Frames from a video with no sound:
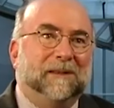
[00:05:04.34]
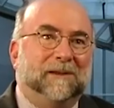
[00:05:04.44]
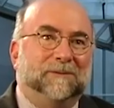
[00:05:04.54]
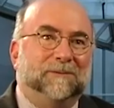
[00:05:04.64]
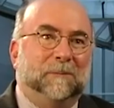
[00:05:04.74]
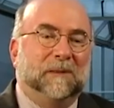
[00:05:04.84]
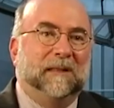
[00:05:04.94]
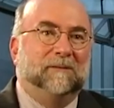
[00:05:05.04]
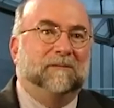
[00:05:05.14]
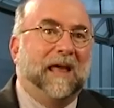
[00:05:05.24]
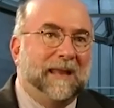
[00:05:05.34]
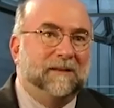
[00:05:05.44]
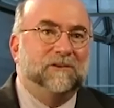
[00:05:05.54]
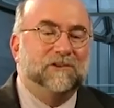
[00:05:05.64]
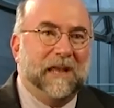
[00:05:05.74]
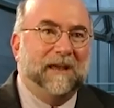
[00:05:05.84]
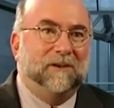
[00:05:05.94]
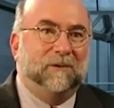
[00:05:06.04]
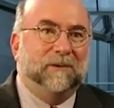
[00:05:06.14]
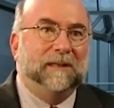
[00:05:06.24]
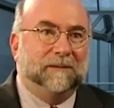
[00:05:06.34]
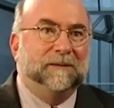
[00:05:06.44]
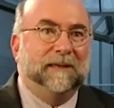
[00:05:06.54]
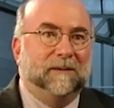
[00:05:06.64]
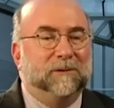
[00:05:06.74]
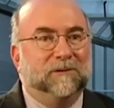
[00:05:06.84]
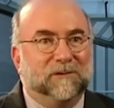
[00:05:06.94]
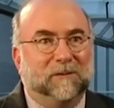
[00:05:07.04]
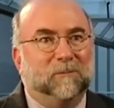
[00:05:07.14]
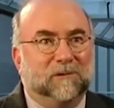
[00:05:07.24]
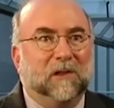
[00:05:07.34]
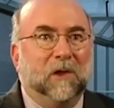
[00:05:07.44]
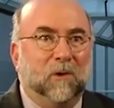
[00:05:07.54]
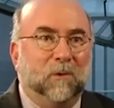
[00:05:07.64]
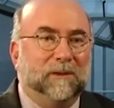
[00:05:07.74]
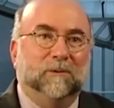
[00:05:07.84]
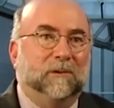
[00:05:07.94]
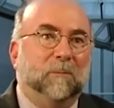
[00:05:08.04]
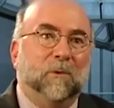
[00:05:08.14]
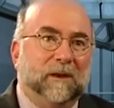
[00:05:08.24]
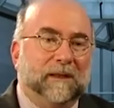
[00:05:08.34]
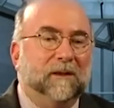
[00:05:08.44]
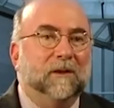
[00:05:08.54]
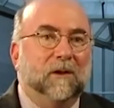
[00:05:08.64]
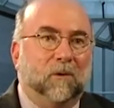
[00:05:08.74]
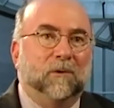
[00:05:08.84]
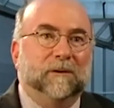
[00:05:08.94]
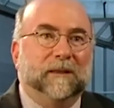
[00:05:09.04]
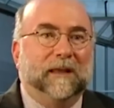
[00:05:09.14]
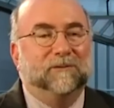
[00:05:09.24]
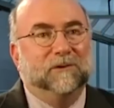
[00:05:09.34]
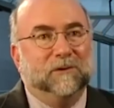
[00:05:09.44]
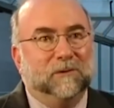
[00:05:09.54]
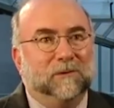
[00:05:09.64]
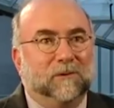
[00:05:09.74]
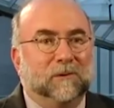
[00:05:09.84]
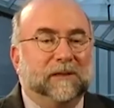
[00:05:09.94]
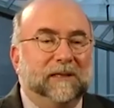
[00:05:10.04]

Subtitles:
loved the play of light and shadow that he could get when the sun was low, either in the morning or in the afternoon or early